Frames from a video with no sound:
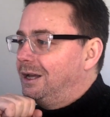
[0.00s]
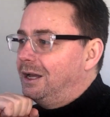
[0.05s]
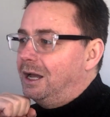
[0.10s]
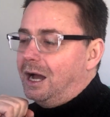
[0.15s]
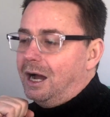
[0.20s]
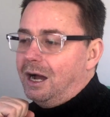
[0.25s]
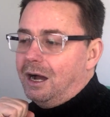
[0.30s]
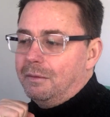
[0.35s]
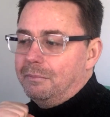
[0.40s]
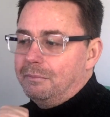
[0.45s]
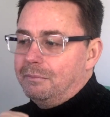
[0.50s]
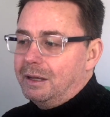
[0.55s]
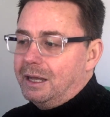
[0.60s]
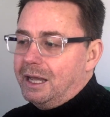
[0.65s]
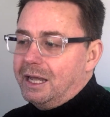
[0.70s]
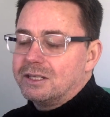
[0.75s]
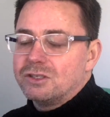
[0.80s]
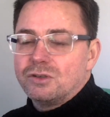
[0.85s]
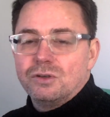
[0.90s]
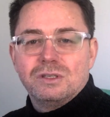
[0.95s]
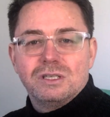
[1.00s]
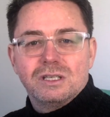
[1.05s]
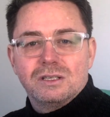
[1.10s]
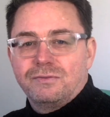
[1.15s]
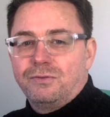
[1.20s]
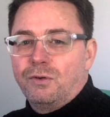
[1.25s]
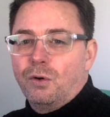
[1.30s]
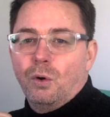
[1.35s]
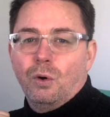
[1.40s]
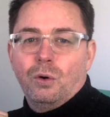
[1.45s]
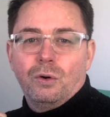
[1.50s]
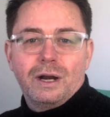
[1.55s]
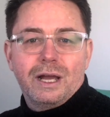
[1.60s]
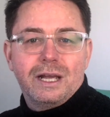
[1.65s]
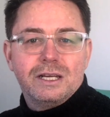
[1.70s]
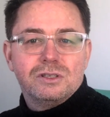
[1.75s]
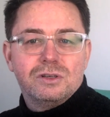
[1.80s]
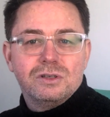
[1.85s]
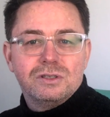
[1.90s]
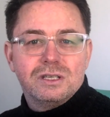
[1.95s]
X264 and
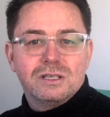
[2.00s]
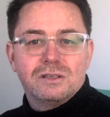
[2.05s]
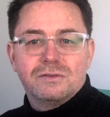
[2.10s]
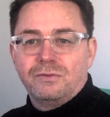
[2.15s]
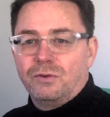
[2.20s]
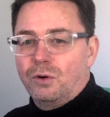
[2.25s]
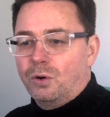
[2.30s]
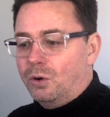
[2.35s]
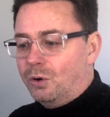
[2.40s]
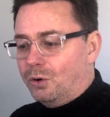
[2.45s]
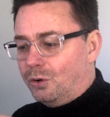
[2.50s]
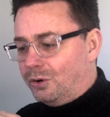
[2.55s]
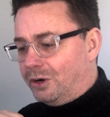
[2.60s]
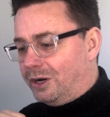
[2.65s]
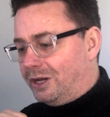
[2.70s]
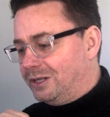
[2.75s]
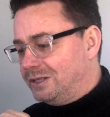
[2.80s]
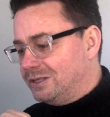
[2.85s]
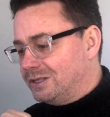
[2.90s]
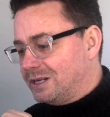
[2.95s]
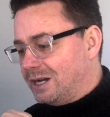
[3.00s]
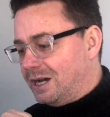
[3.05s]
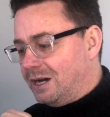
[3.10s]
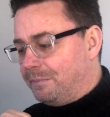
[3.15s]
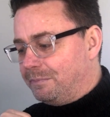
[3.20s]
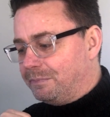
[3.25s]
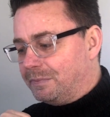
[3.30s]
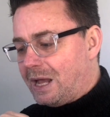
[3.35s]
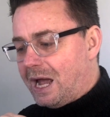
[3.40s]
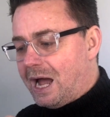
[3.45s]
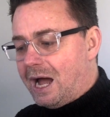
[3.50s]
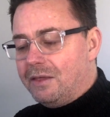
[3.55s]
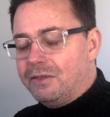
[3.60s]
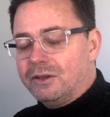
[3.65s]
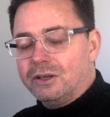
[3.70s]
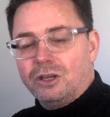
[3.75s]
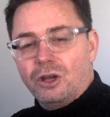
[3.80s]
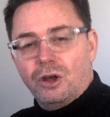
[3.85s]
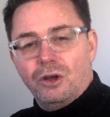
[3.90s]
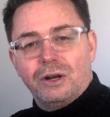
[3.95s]
H264 and other
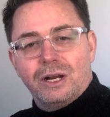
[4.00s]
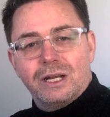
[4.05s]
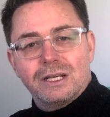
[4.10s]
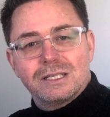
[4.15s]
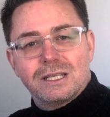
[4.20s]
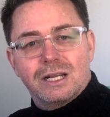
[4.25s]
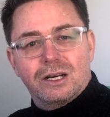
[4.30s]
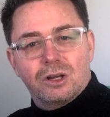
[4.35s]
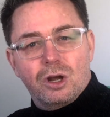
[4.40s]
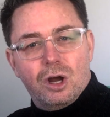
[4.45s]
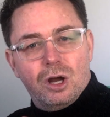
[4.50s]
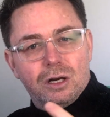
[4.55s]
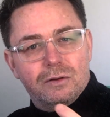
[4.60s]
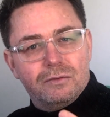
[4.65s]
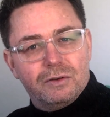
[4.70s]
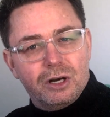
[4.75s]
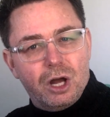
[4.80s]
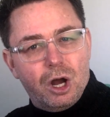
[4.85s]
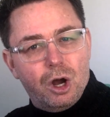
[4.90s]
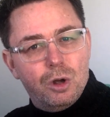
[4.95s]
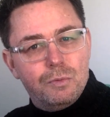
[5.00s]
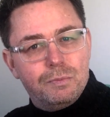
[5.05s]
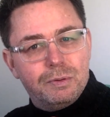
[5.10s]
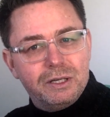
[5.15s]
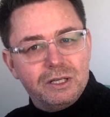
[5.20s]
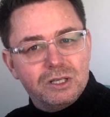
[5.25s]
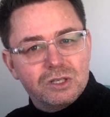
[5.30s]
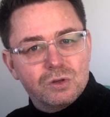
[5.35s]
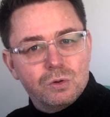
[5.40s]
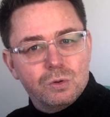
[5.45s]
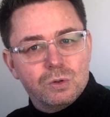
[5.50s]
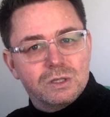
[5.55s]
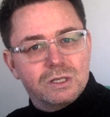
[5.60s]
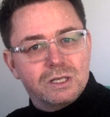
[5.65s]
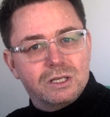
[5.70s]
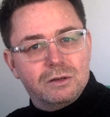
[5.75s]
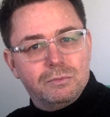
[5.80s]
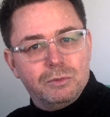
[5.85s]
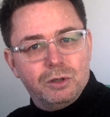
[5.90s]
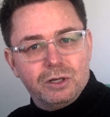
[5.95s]
codecs that are kind of an open
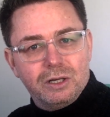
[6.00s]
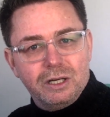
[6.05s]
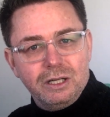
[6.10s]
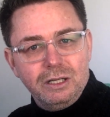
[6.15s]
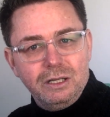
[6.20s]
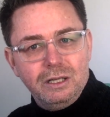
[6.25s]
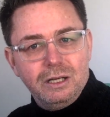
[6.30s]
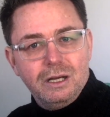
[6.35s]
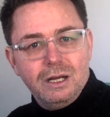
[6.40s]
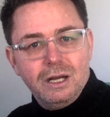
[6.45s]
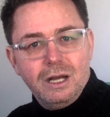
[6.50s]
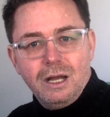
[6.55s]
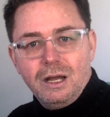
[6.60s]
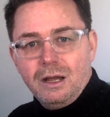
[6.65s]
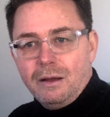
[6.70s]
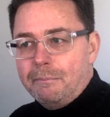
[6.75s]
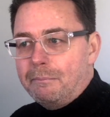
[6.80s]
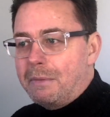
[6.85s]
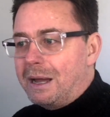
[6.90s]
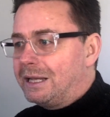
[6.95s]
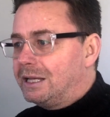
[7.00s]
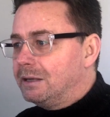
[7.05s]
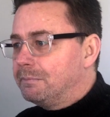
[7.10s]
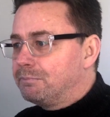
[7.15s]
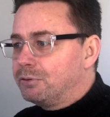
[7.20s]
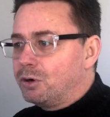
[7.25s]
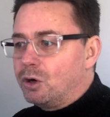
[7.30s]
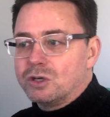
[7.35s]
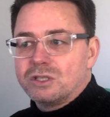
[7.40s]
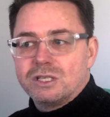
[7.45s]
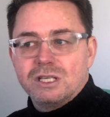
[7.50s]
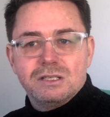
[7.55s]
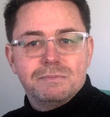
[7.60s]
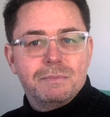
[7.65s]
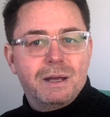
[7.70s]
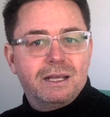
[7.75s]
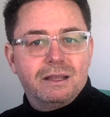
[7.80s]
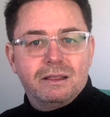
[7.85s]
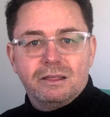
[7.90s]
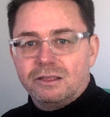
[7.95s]
sourcing community. Making proxies,
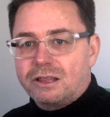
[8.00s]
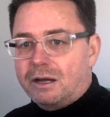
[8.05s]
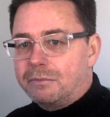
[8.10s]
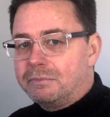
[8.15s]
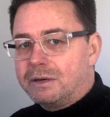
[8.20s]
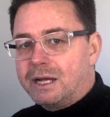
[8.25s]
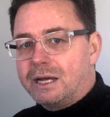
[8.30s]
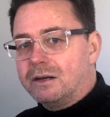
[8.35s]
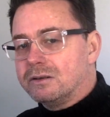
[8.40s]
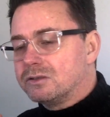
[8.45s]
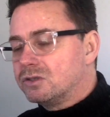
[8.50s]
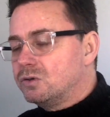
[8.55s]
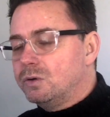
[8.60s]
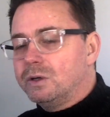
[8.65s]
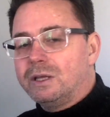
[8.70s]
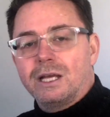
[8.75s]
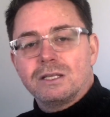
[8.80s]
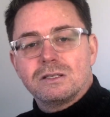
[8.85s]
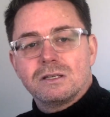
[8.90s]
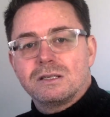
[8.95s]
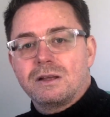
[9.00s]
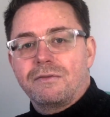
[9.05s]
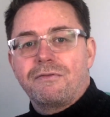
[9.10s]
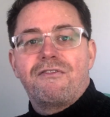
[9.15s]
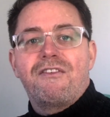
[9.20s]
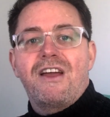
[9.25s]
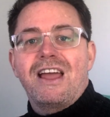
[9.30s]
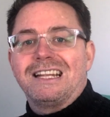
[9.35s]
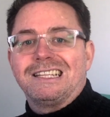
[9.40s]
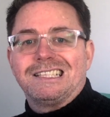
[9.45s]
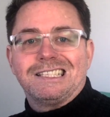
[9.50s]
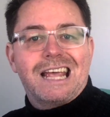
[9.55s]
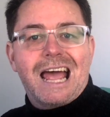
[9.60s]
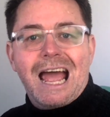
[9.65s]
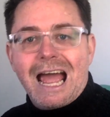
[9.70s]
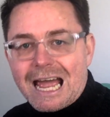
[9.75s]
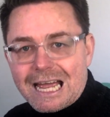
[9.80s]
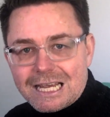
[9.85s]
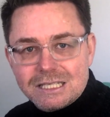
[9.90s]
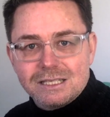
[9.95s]
making thumbnails, doing that sort of stuff,
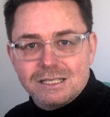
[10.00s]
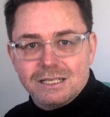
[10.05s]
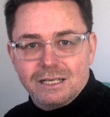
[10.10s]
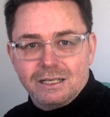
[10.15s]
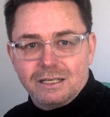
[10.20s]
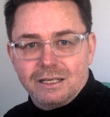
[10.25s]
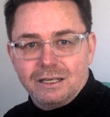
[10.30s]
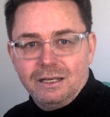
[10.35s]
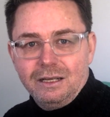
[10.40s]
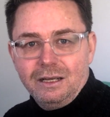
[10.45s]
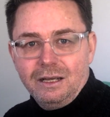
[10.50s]
fantastic.